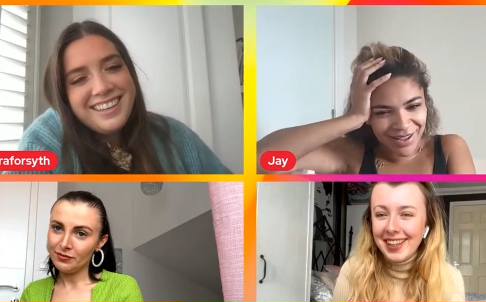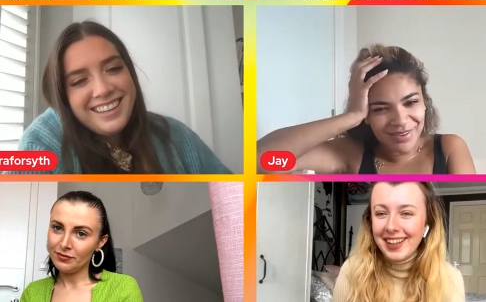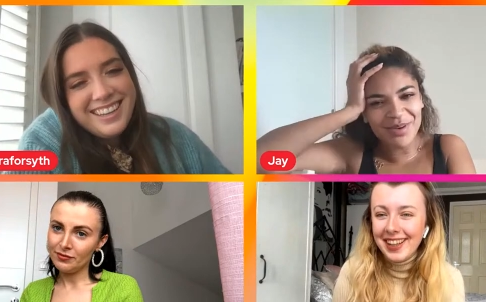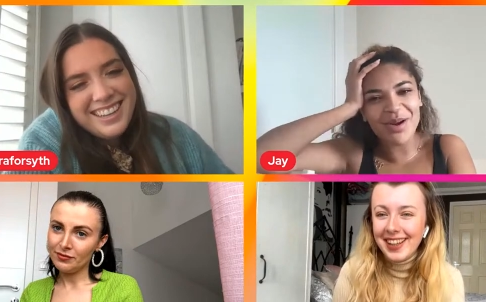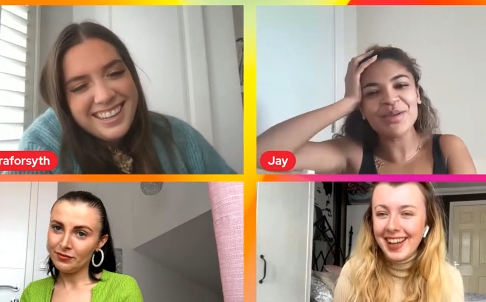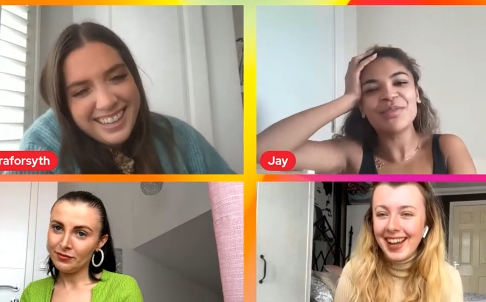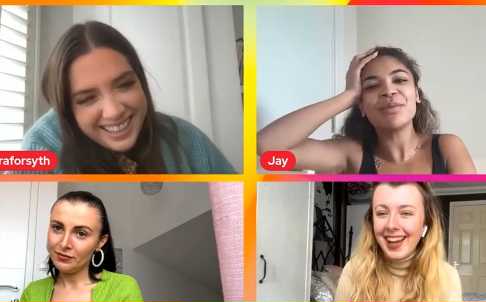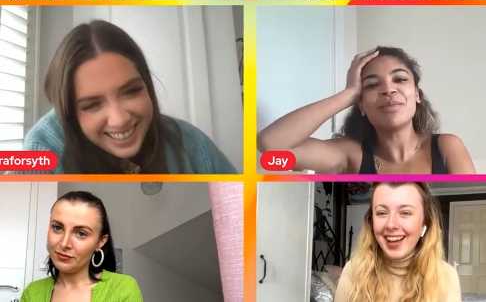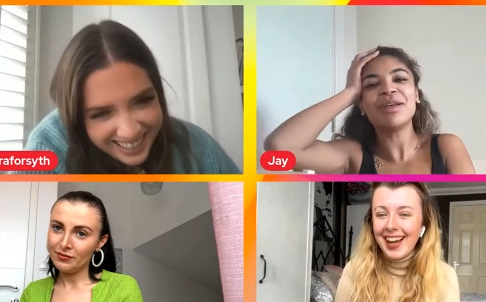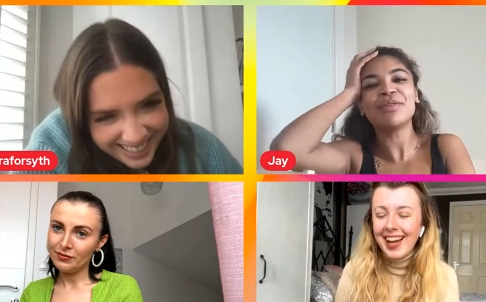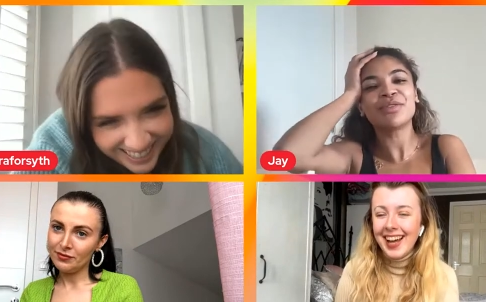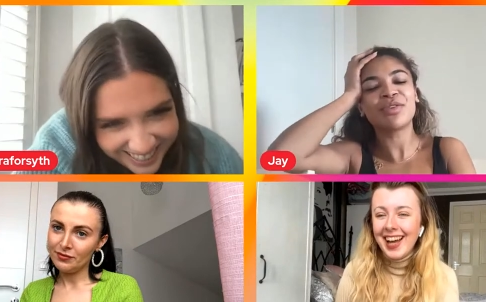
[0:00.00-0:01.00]
Speaker 1: one of
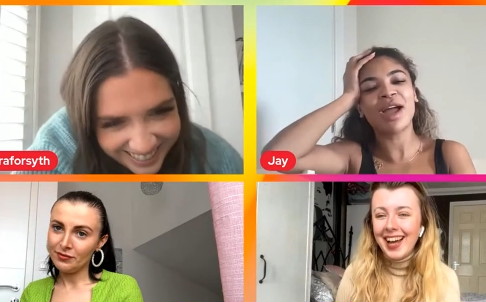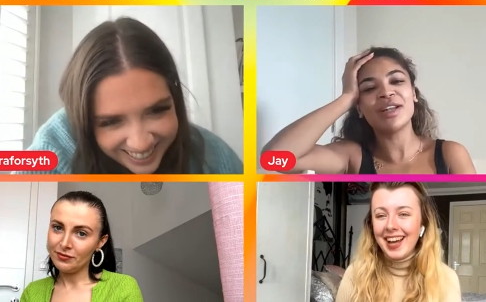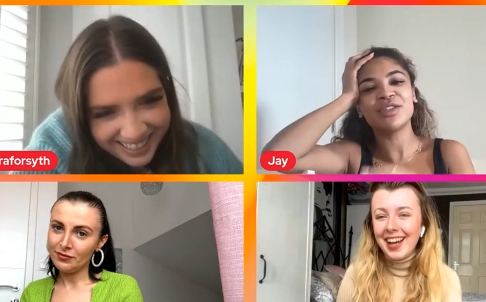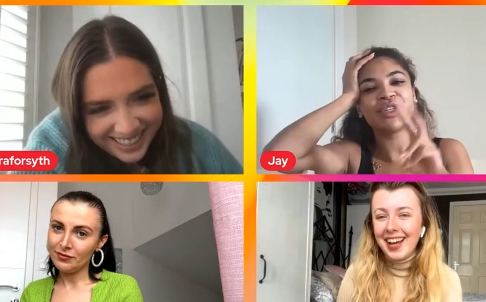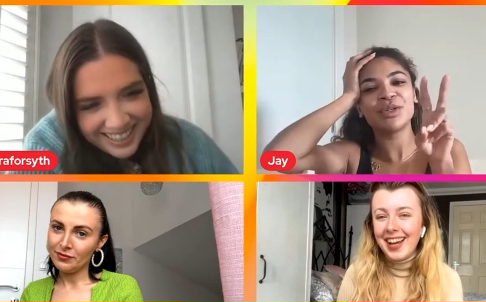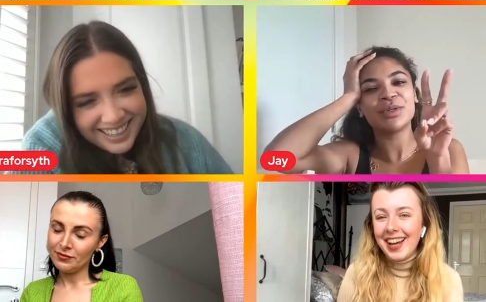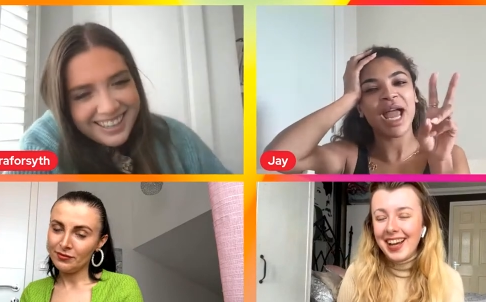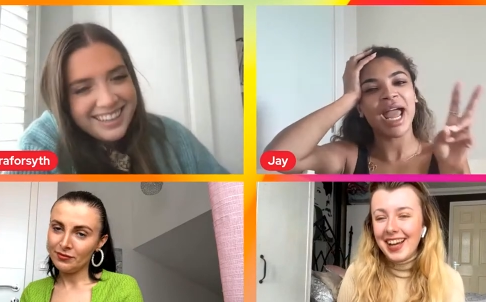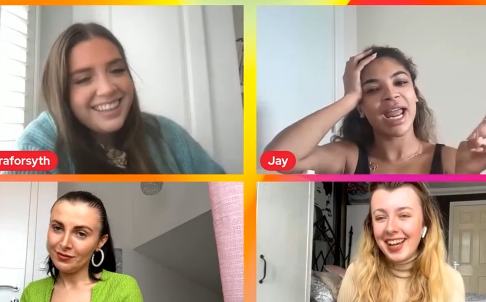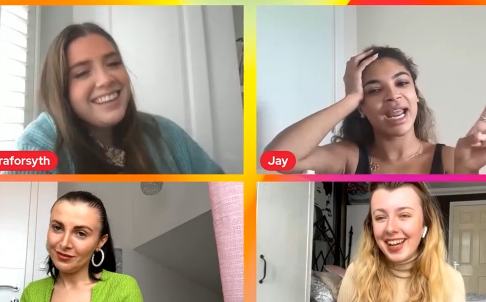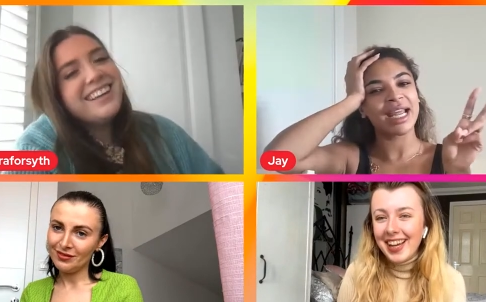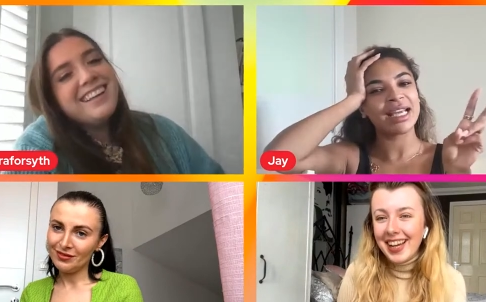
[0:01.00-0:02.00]
them lived for like two
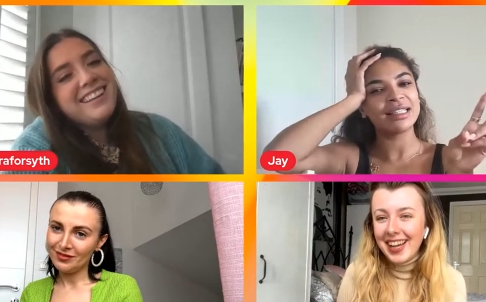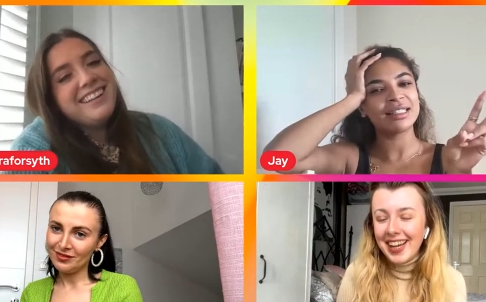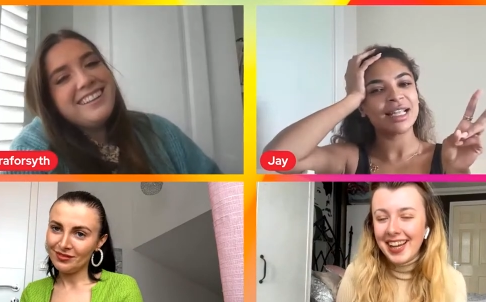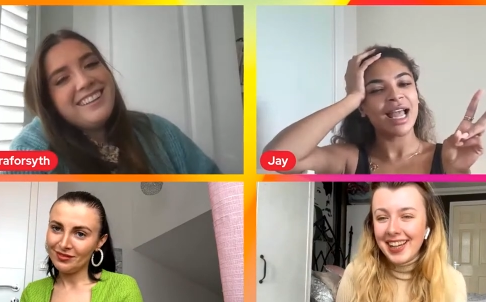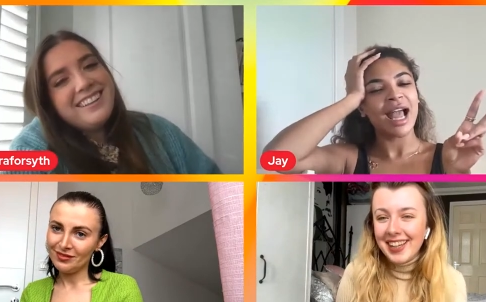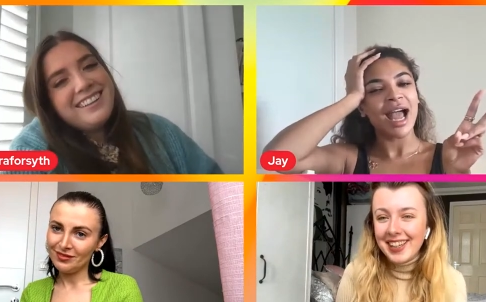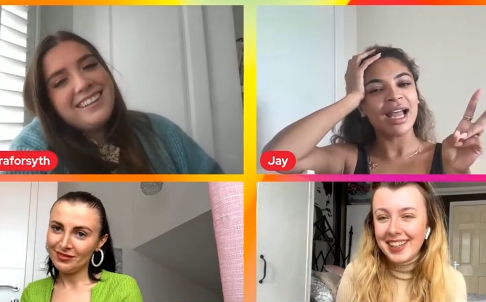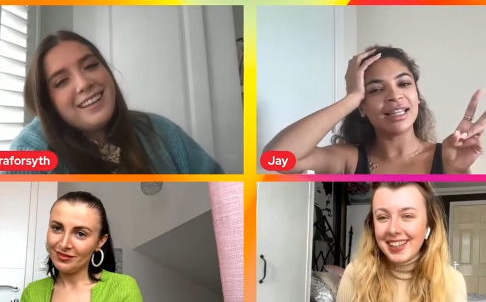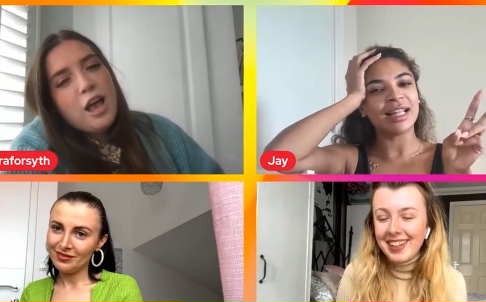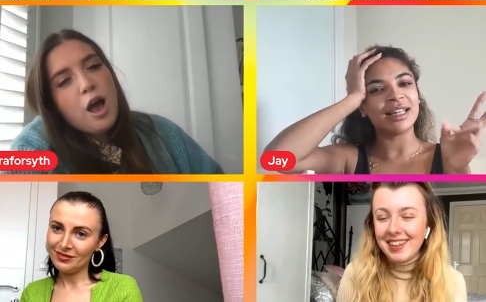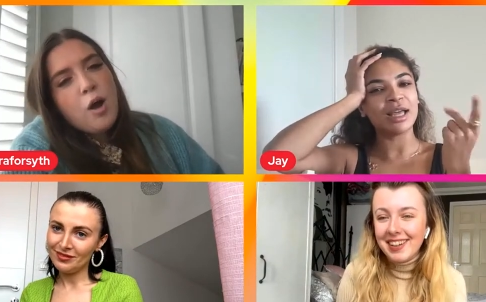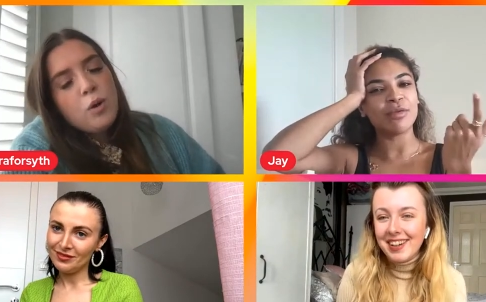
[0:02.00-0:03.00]
days, and
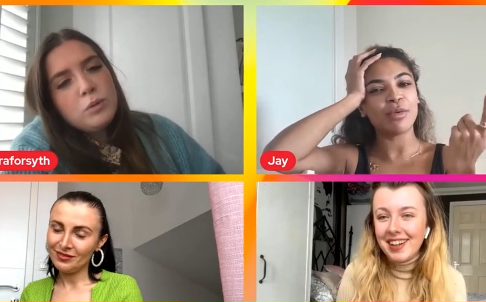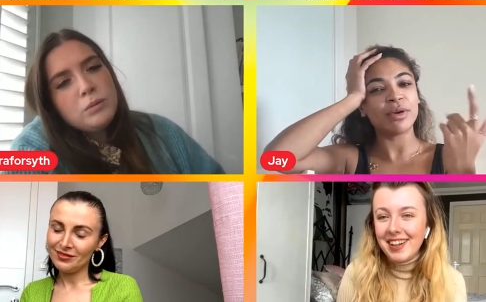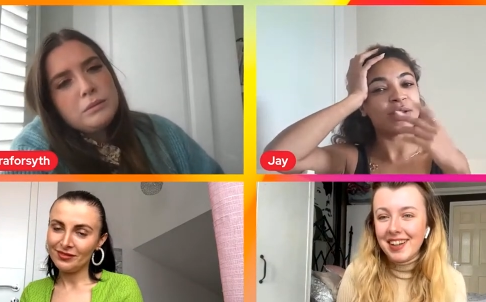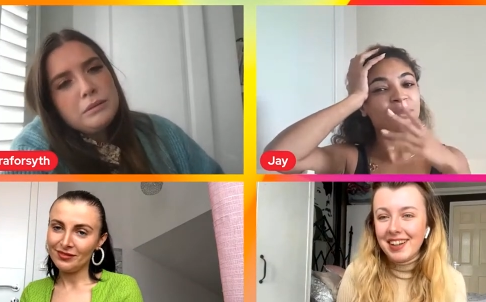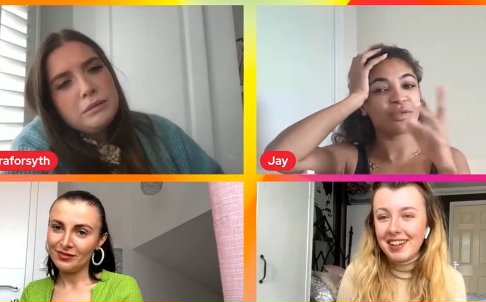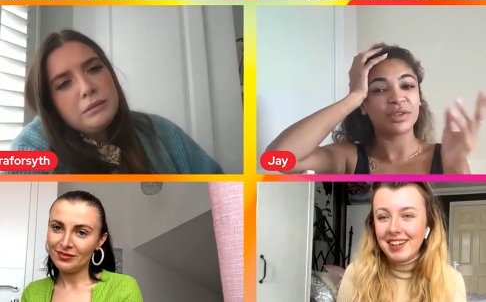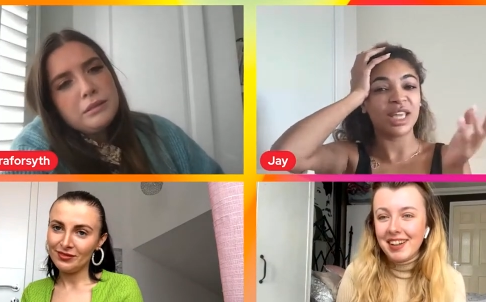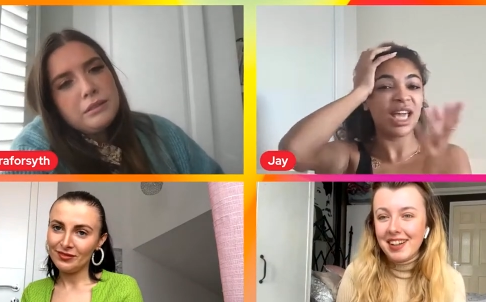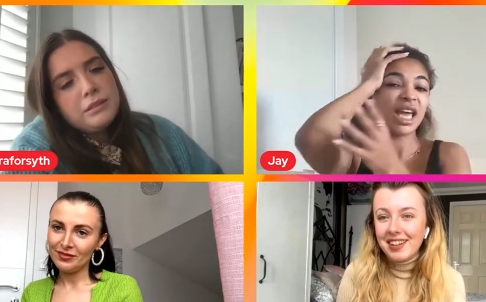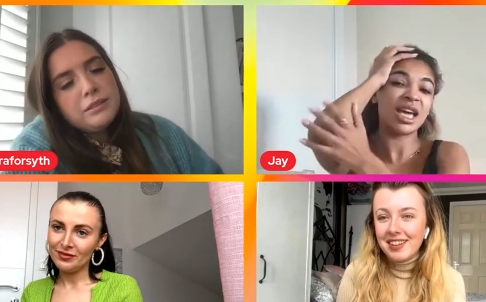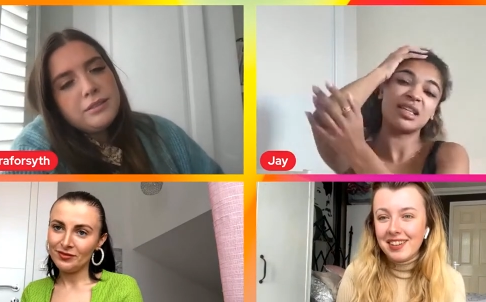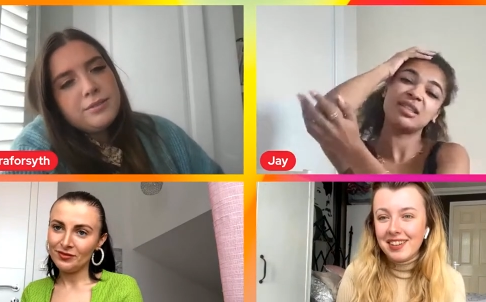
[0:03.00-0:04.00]
then the other one lived
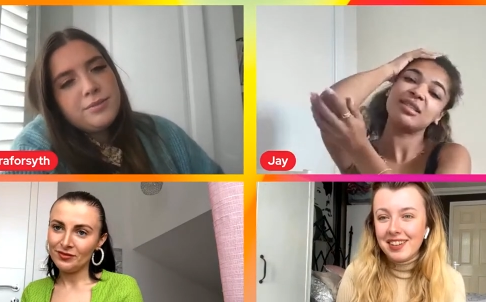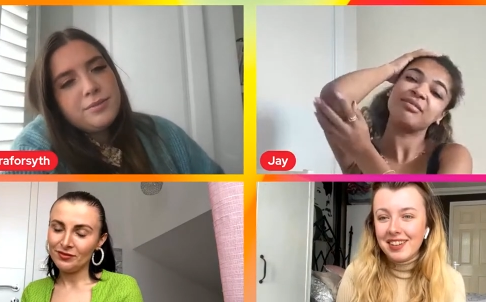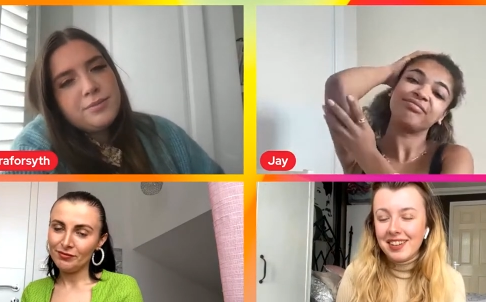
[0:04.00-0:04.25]
for years.